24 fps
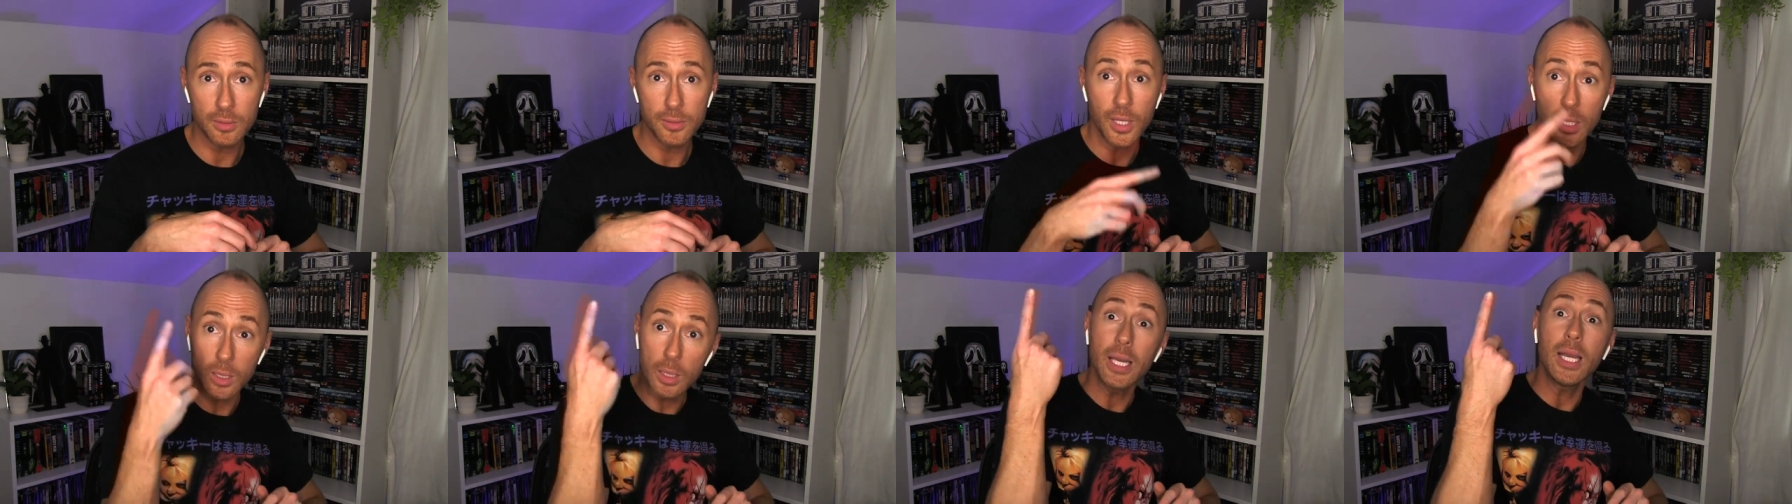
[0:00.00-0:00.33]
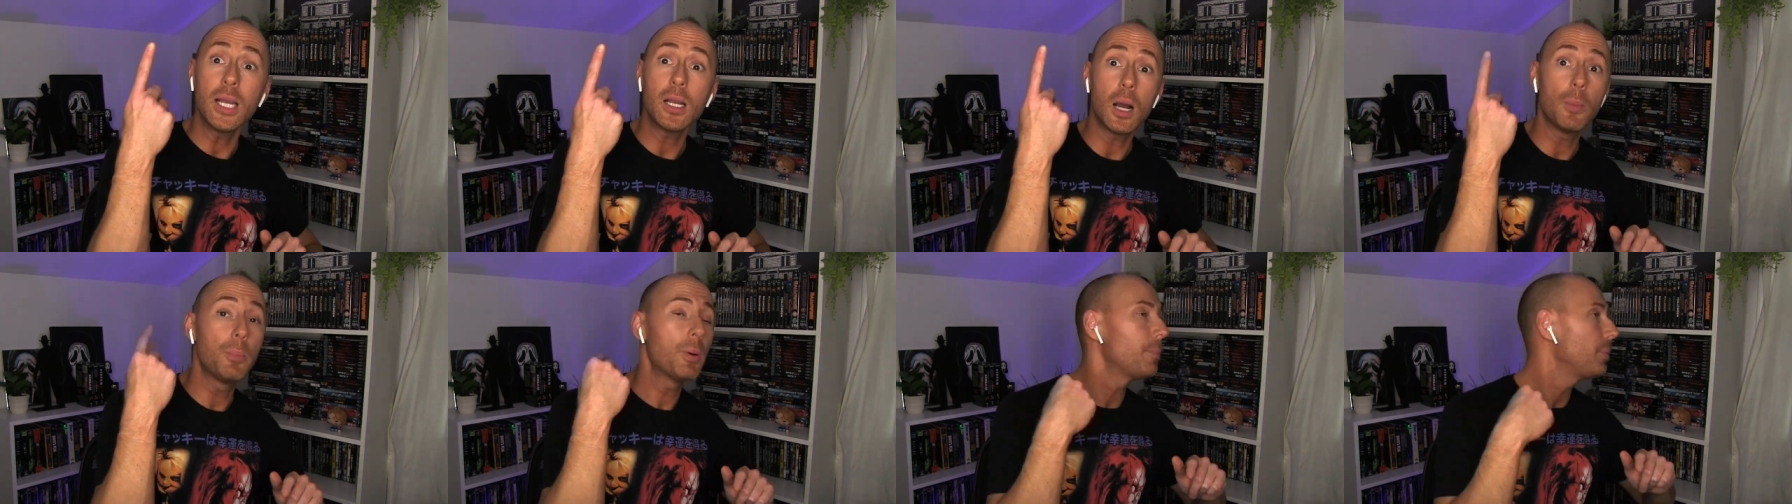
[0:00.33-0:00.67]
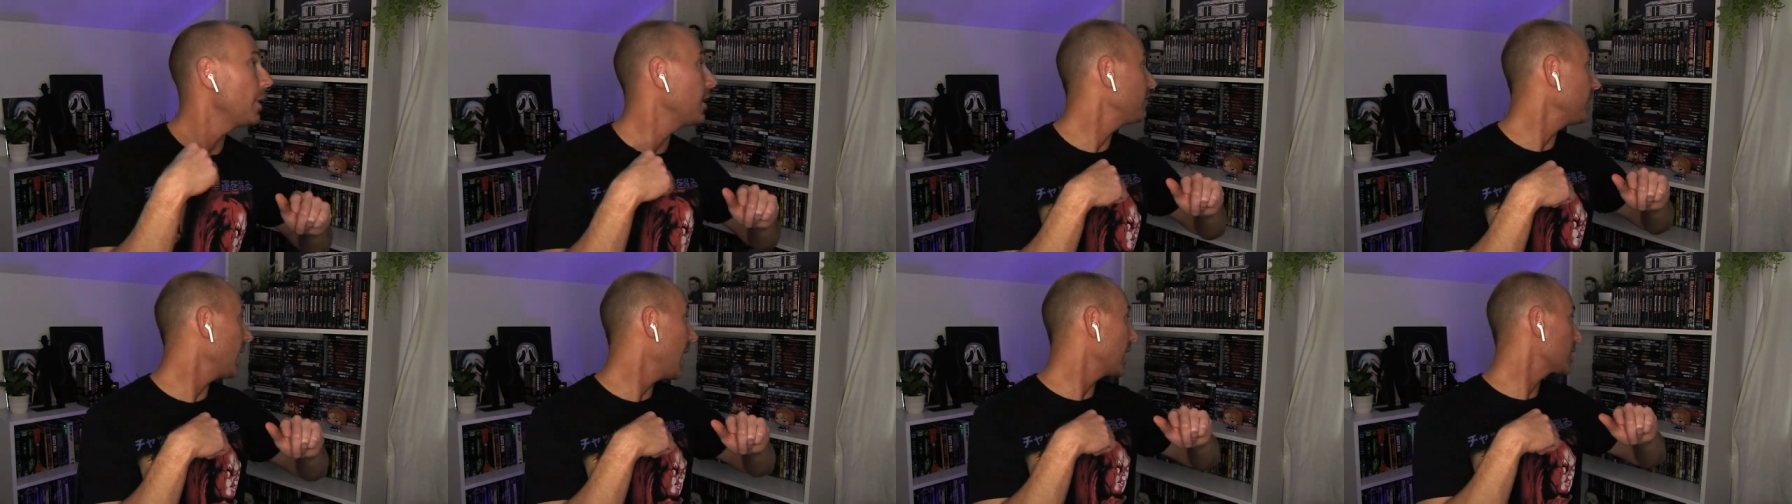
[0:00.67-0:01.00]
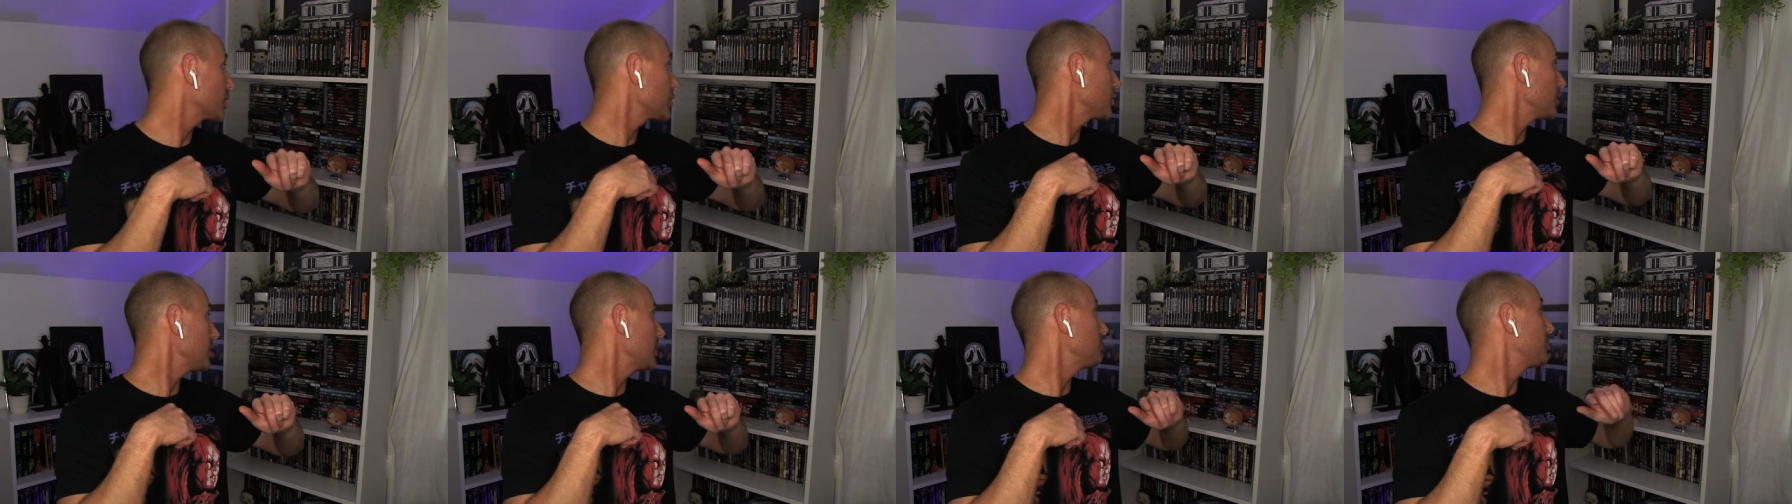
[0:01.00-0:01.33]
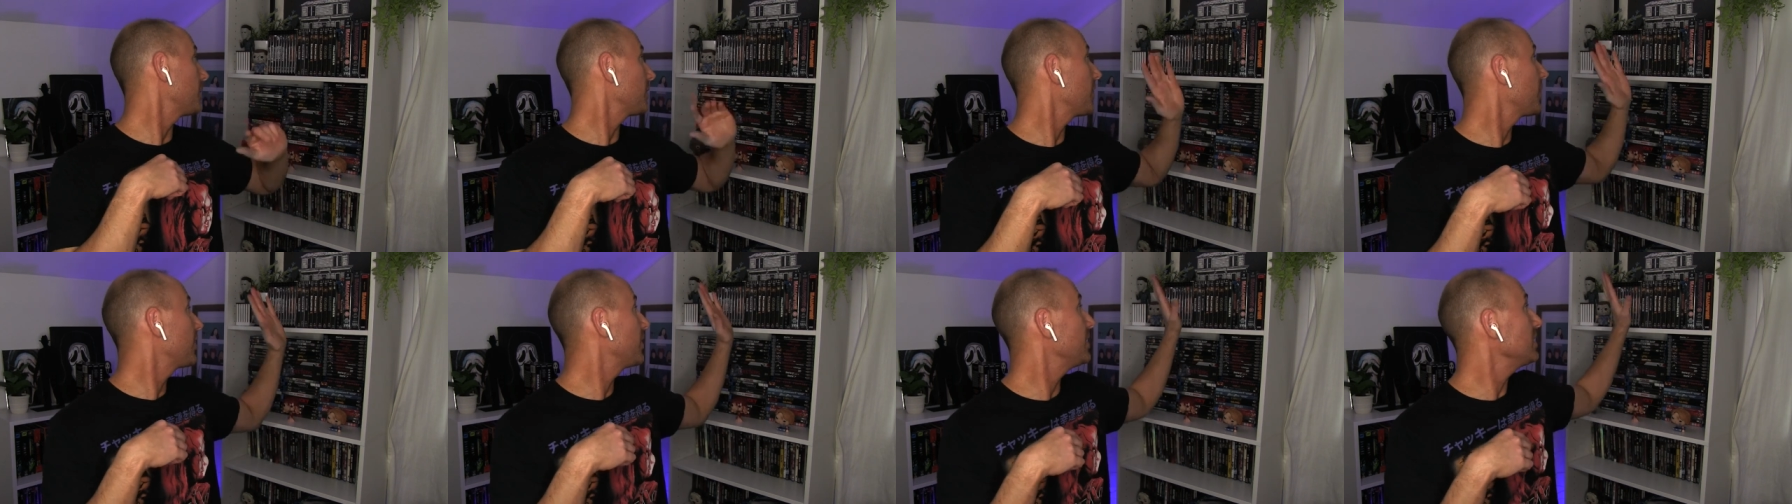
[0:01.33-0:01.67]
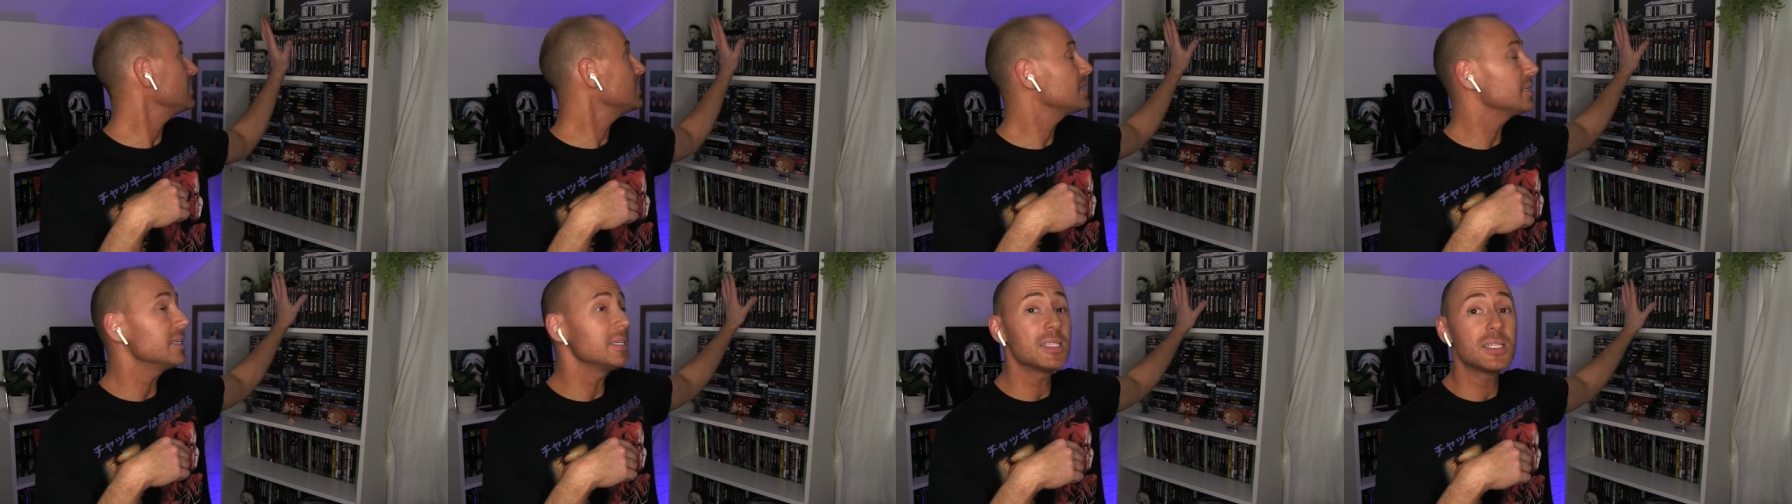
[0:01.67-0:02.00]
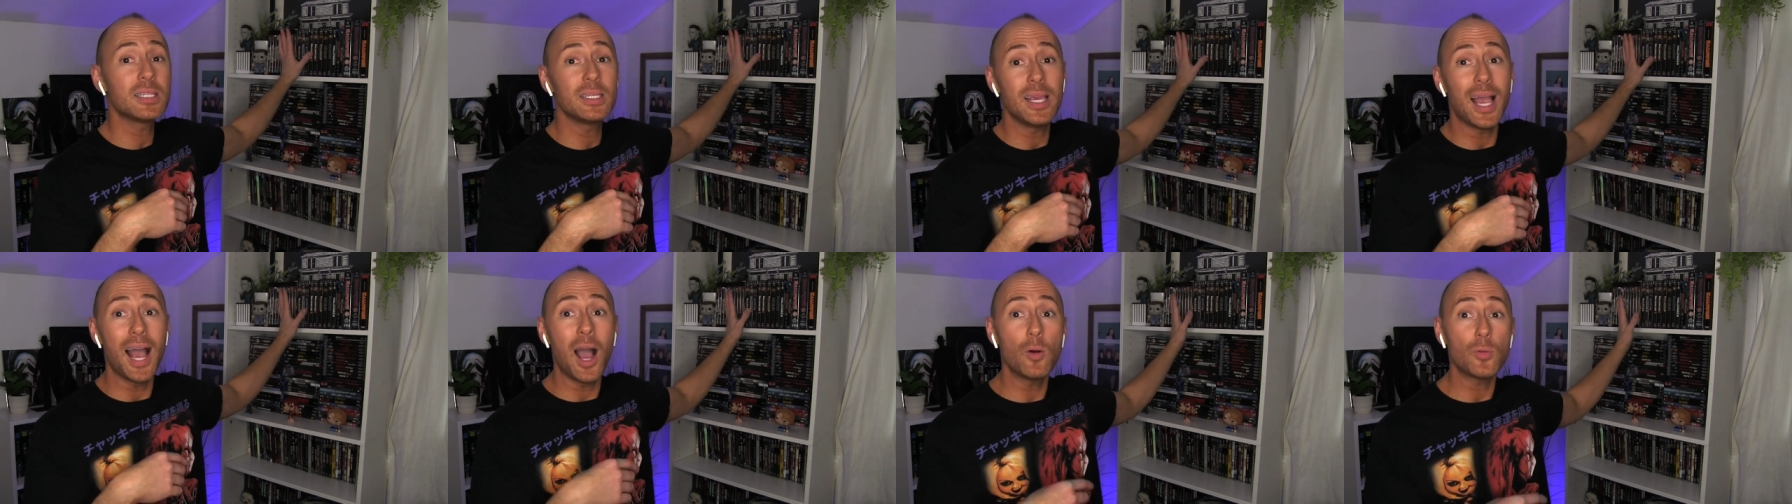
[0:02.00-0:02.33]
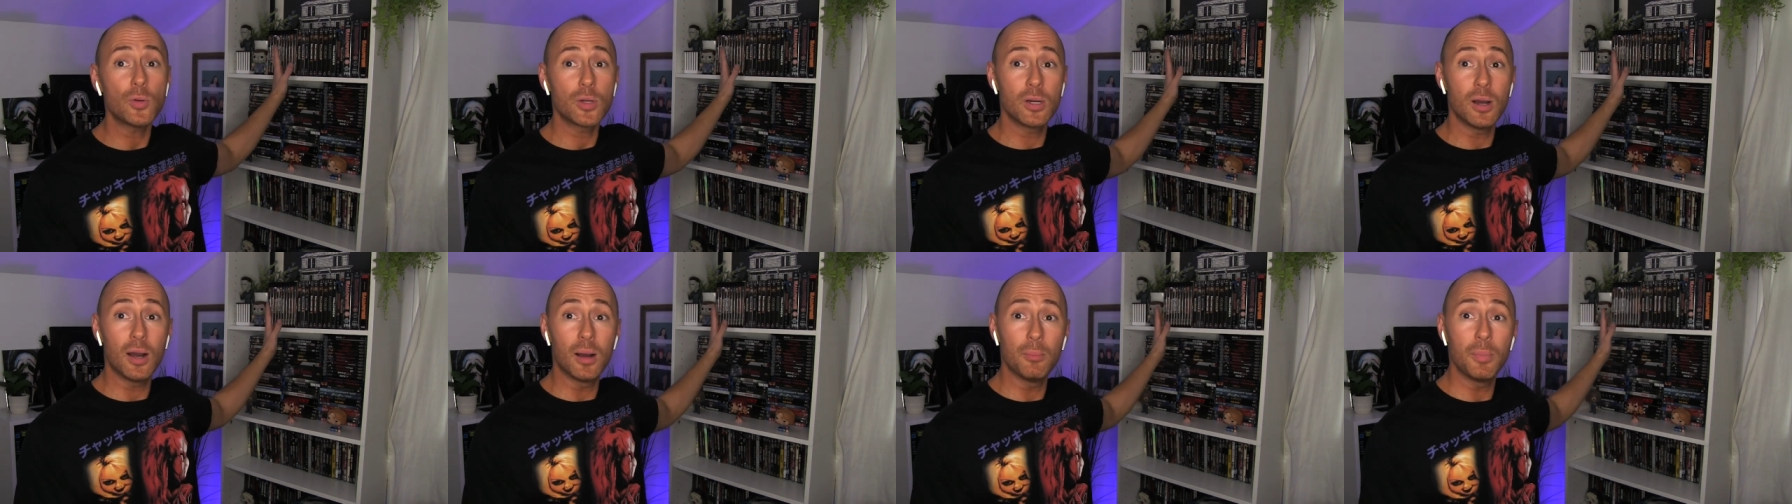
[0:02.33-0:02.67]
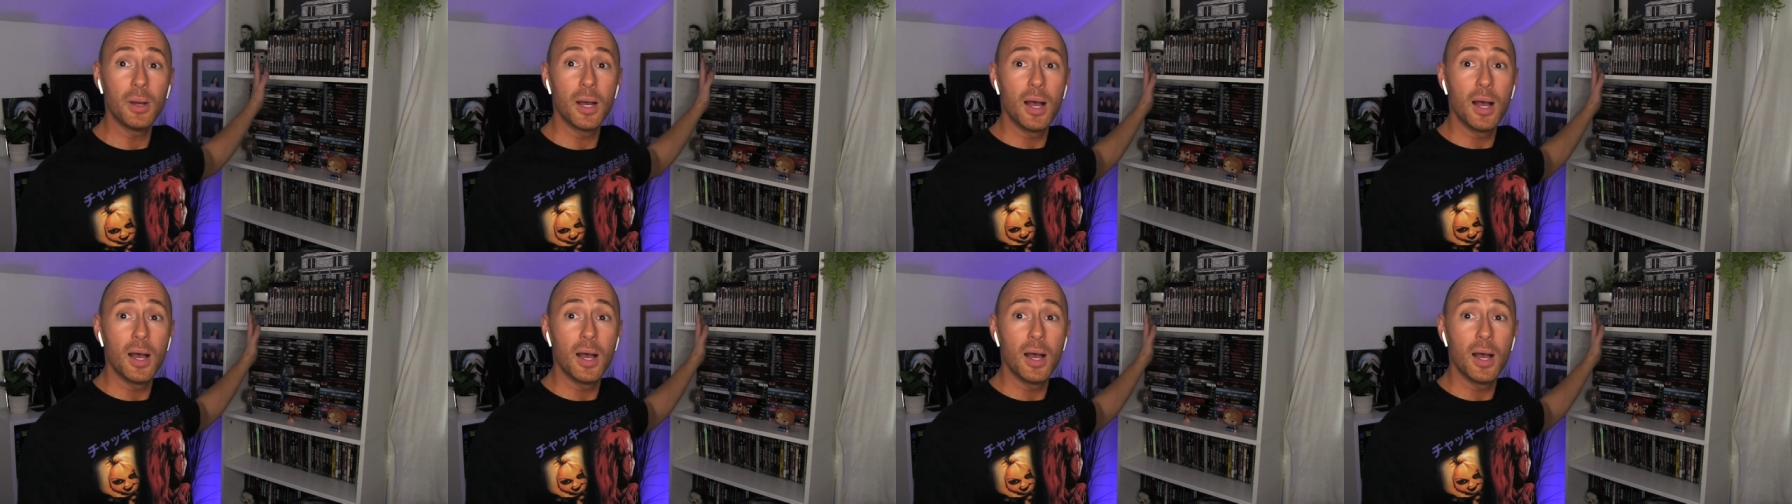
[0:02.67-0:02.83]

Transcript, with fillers: the link up above actually, but this is the outcome